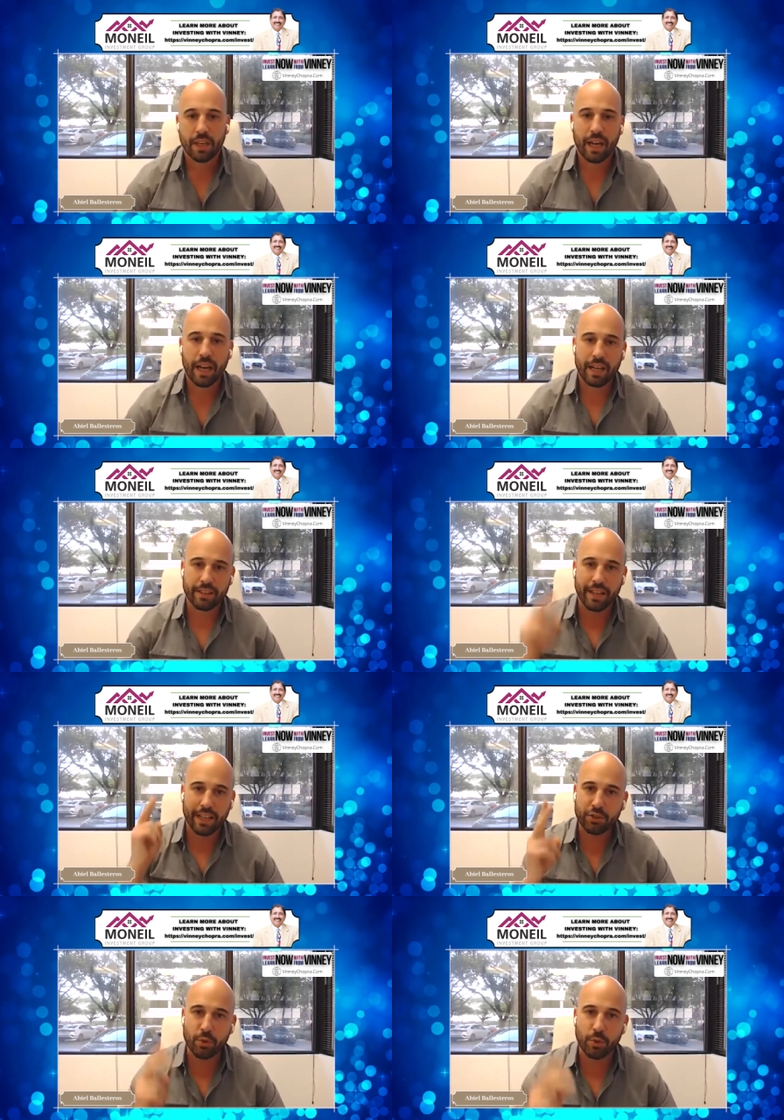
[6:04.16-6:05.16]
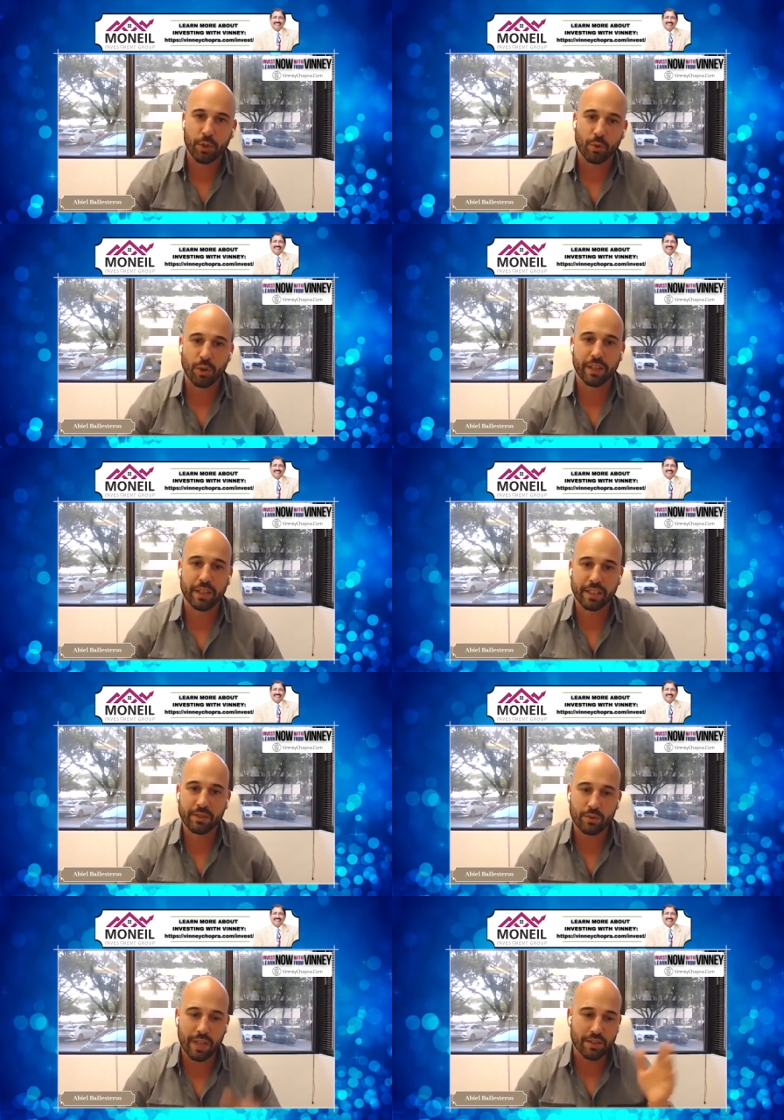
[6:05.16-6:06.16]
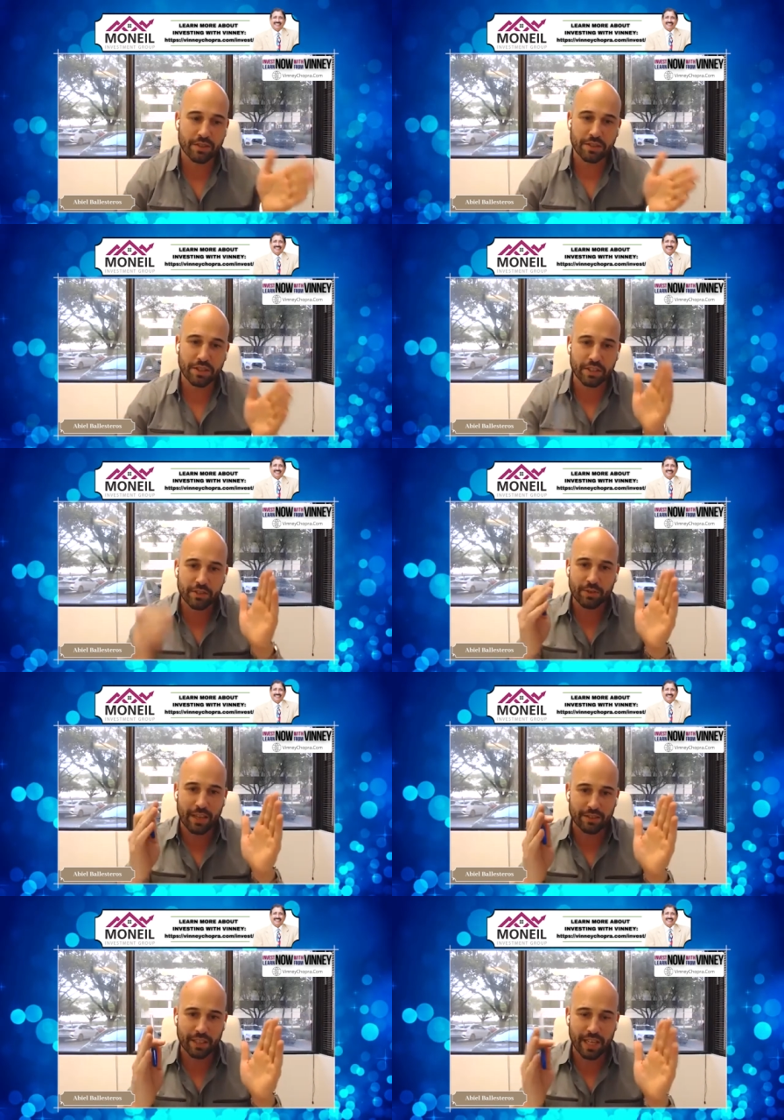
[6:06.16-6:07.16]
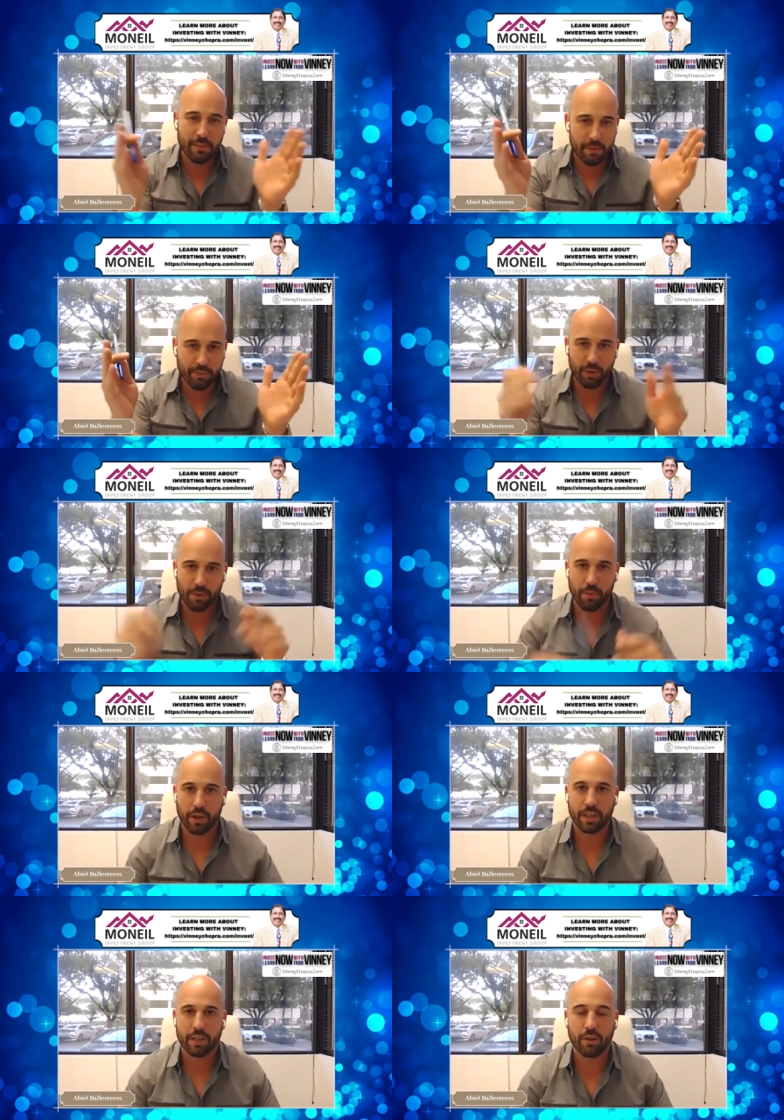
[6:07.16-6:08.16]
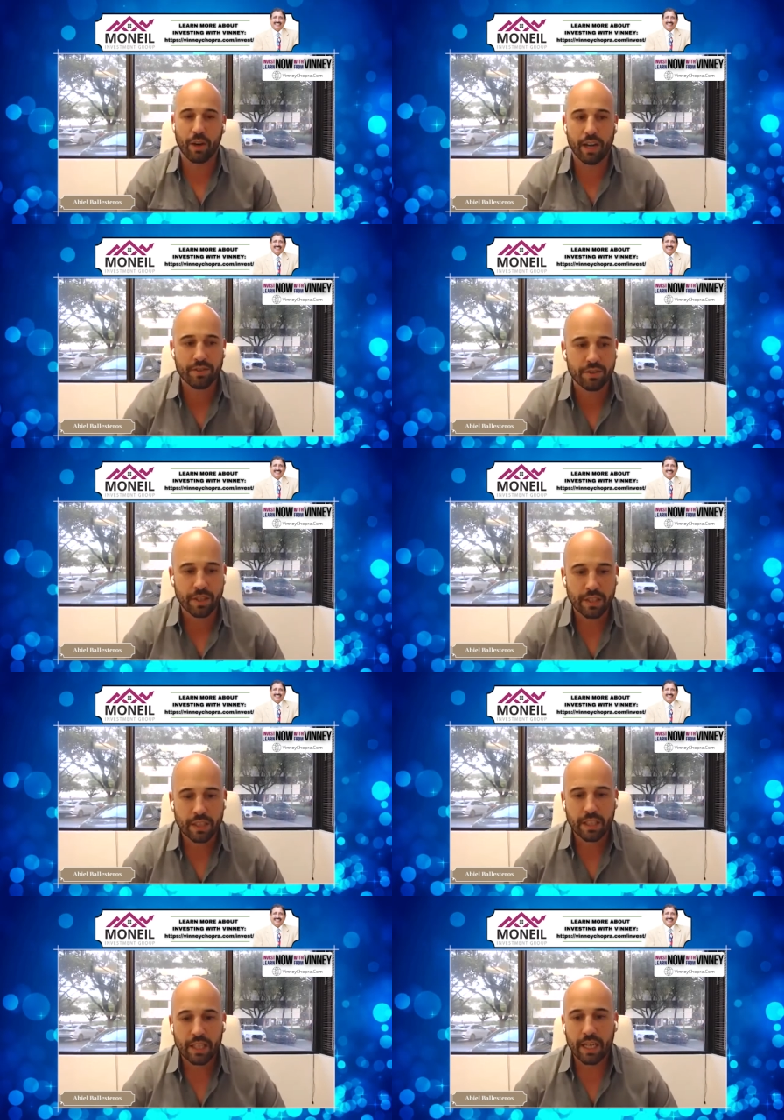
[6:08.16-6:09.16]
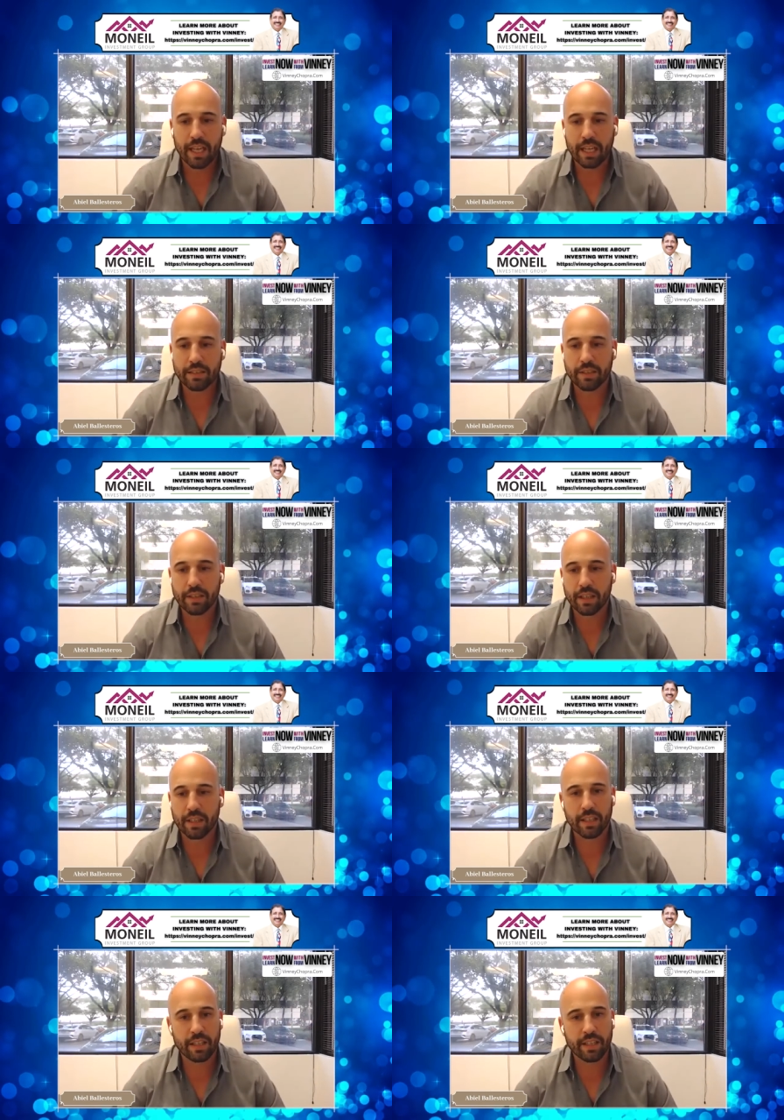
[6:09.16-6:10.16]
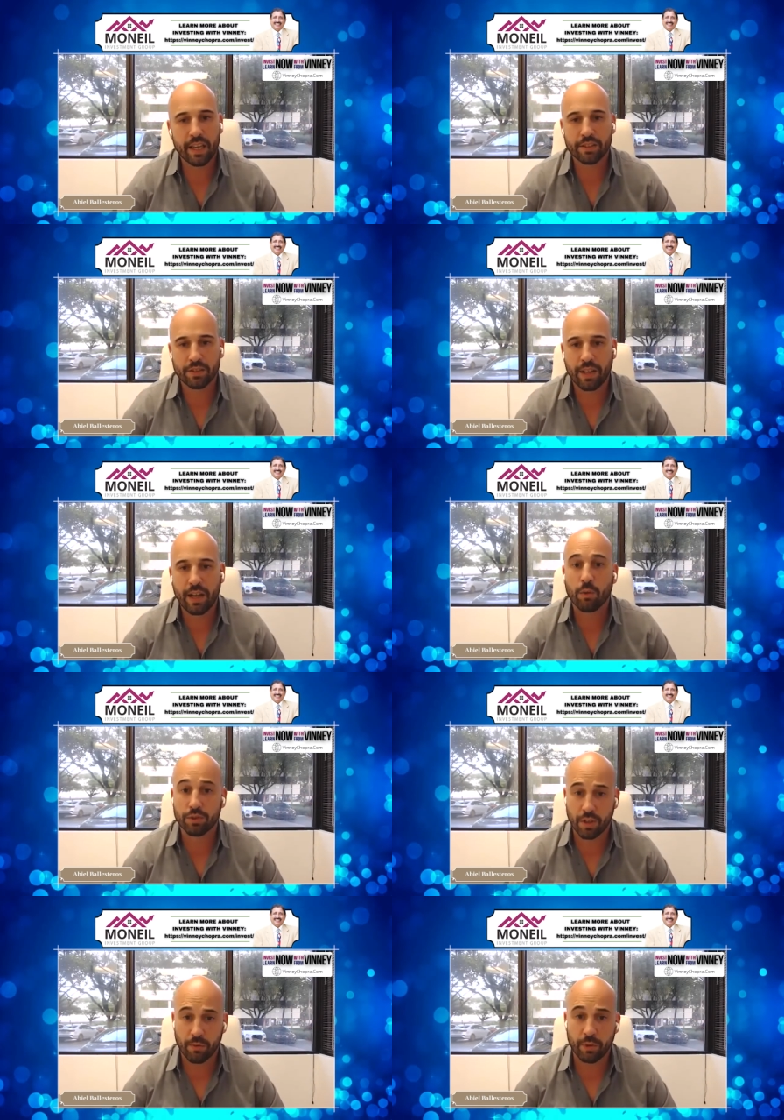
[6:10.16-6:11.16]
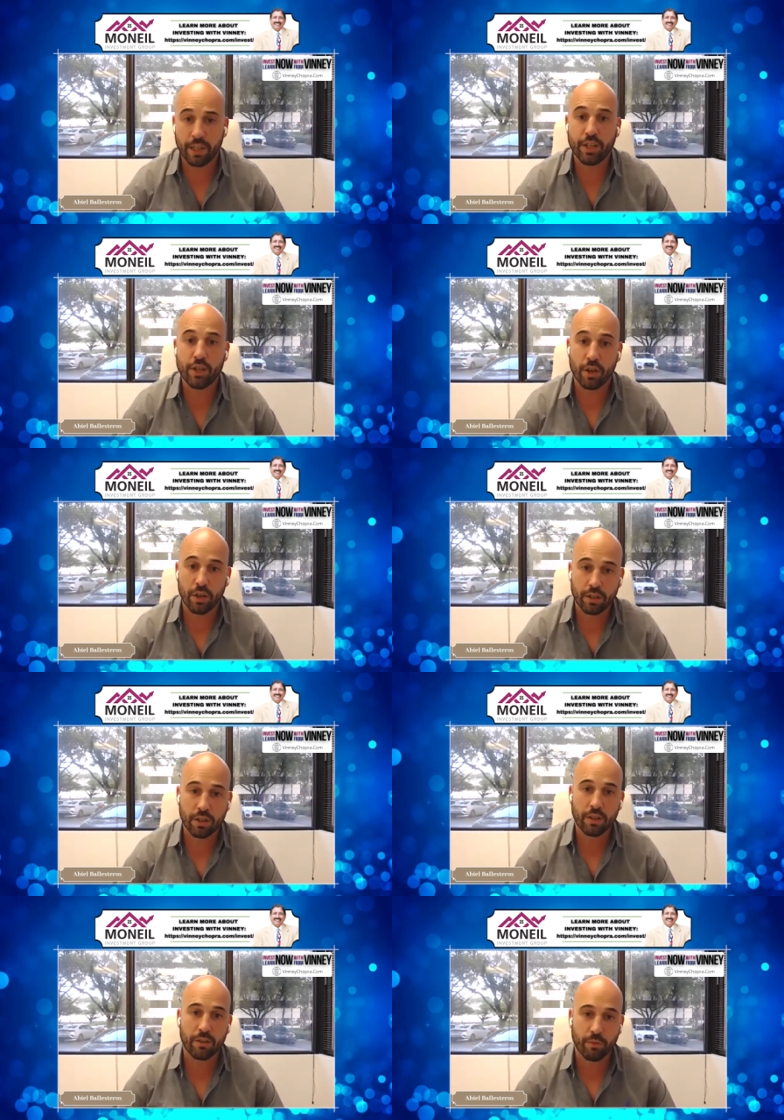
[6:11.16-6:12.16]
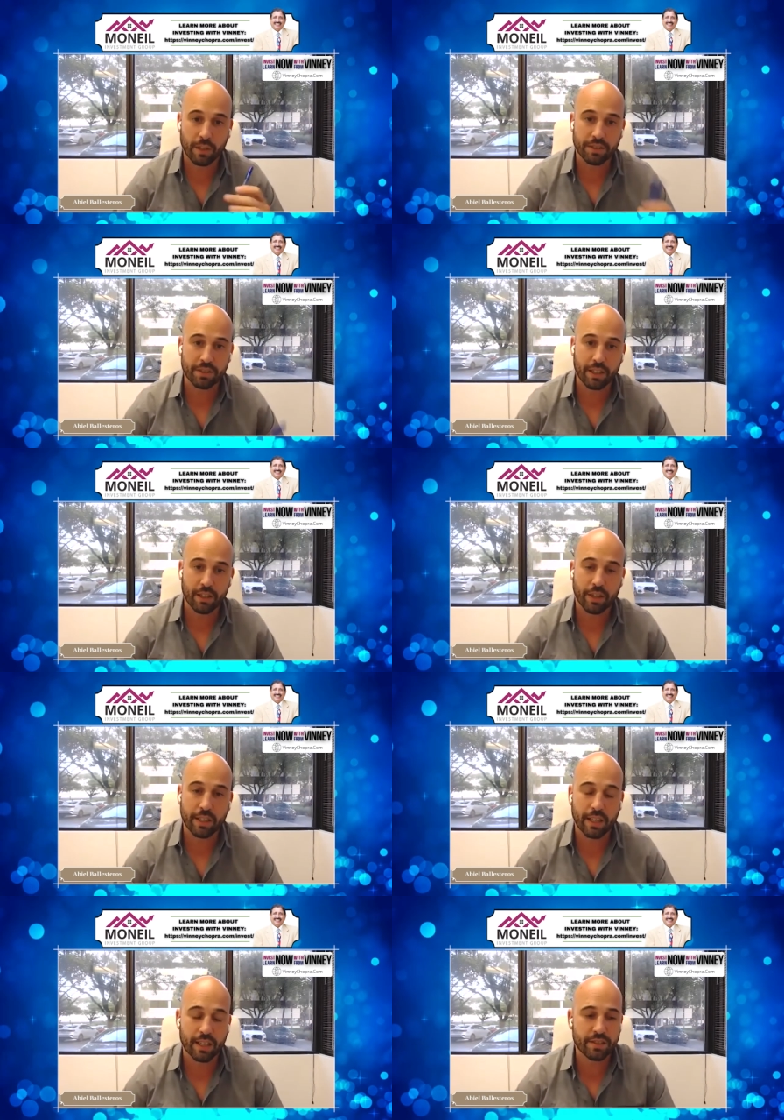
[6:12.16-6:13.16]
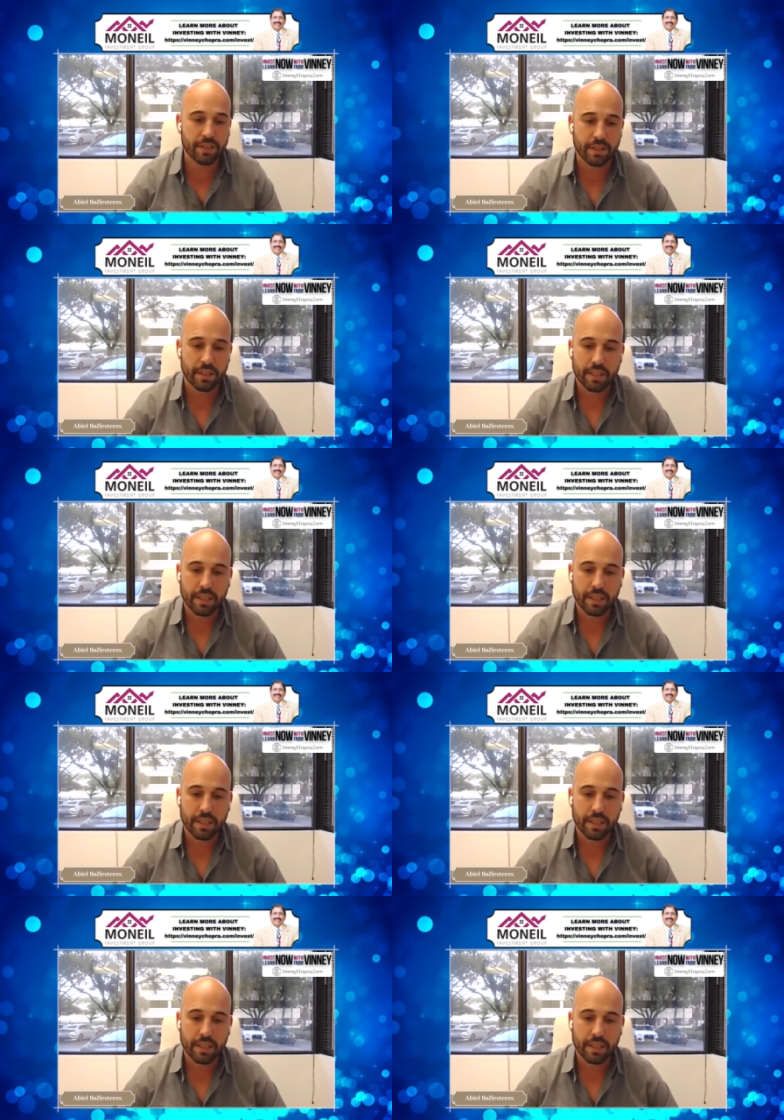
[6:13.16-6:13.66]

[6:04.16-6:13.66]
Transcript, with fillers: I had a nice two year run in the 2006, 2008 before the market crashed, Mm-hmm. And uh, yeah, so that was a really young real estate learning lesson.